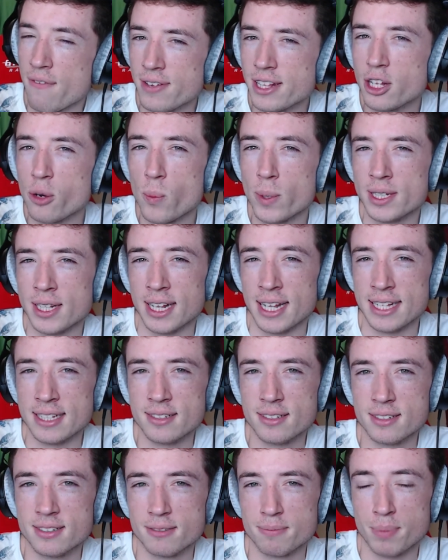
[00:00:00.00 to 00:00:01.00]
win the league,
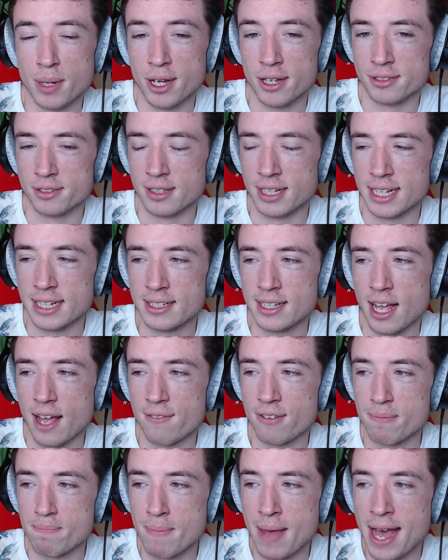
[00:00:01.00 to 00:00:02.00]
personally. I
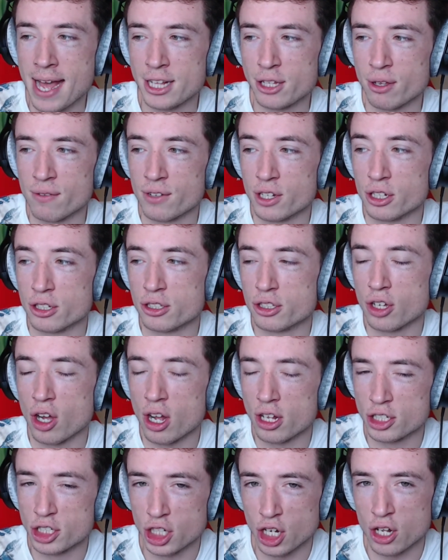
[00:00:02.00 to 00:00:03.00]
think Man U have a good
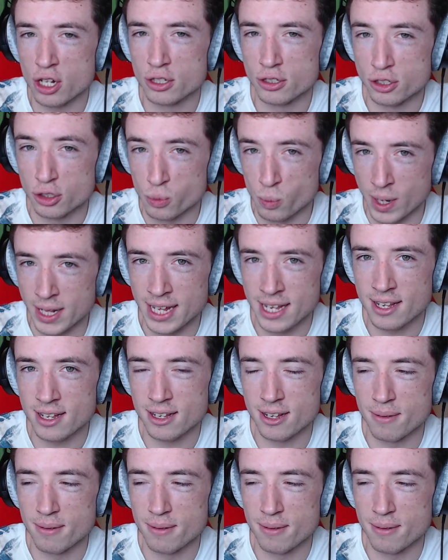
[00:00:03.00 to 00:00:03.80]
chance to win it,